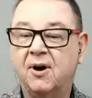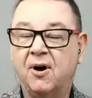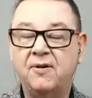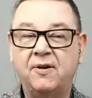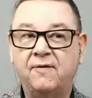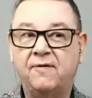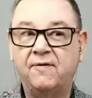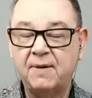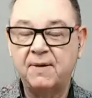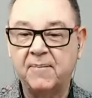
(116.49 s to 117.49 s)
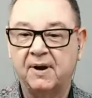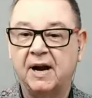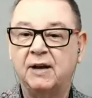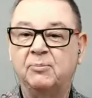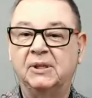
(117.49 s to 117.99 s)
November,
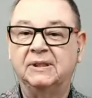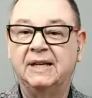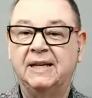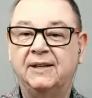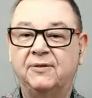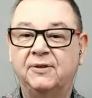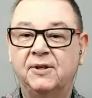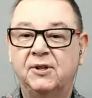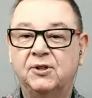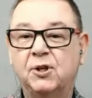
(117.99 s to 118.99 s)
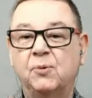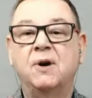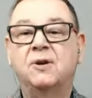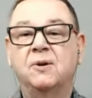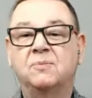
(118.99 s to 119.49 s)
I believe. So
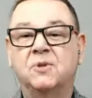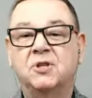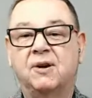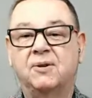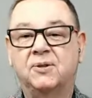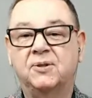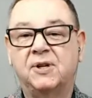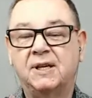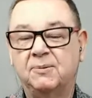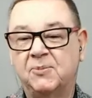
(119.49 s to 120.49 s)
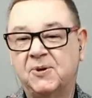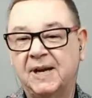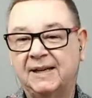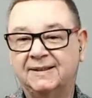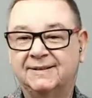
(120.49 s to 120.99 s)
welcome, Cheryl. Say good morning.